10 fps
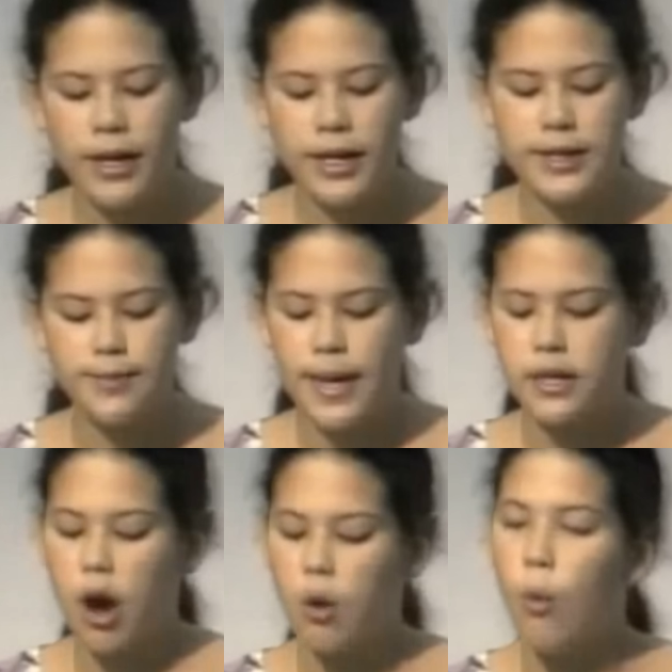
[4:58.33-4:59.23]
money
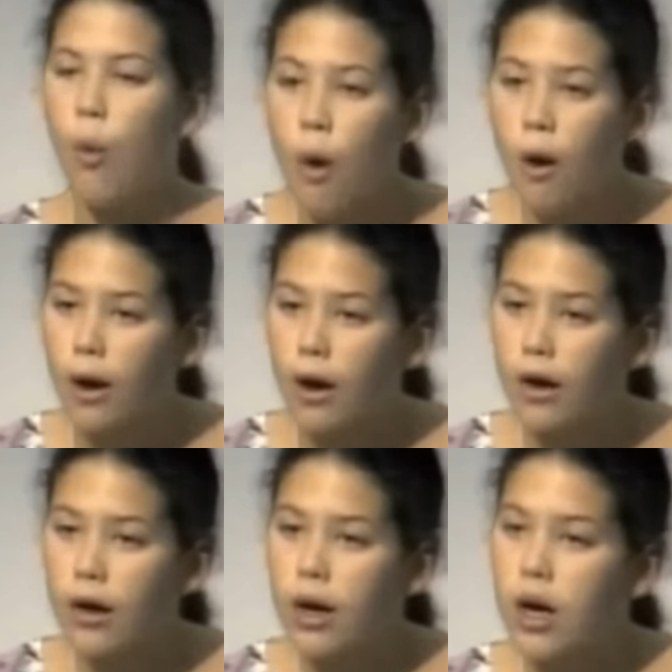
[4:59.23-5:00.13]
spent on war
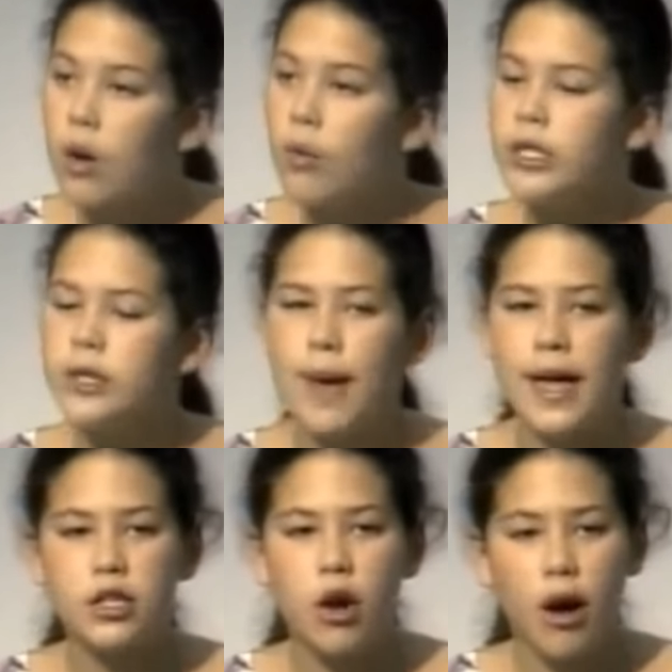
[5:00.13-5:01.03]
was
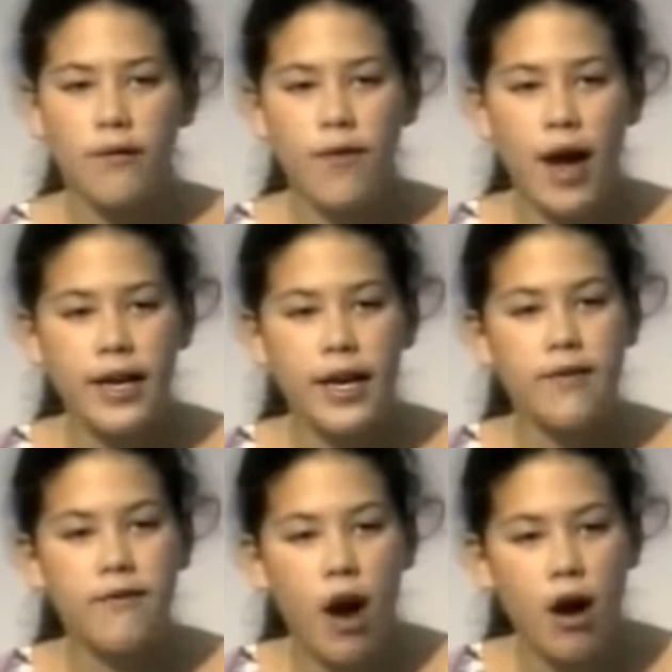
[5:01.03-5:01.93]
spent on finding
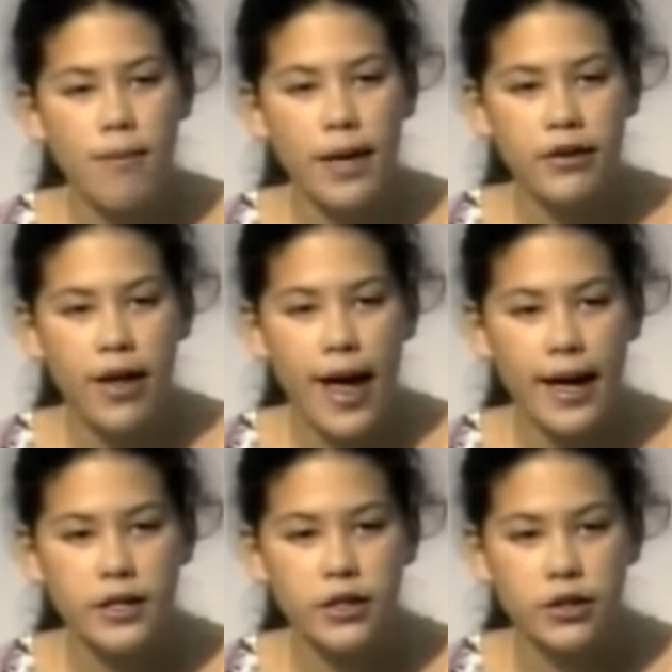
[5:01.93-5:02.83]
environmental
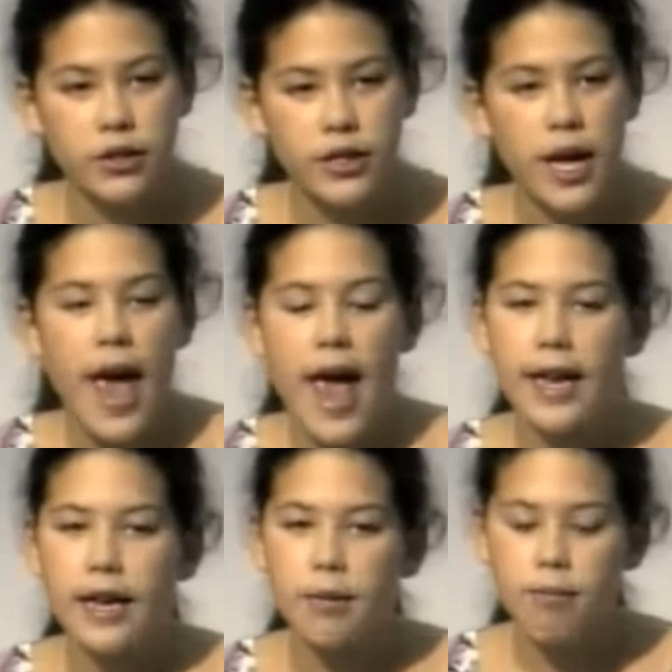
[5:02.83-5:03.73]
answers,
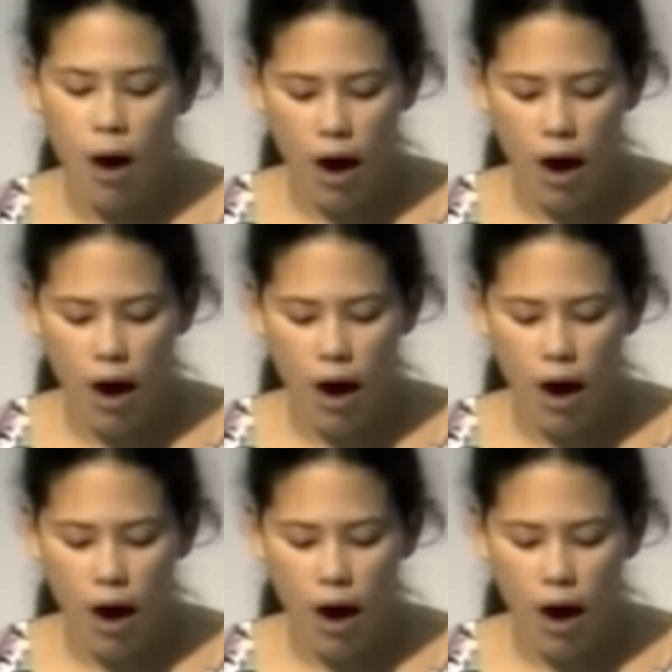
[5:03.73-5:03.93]
ending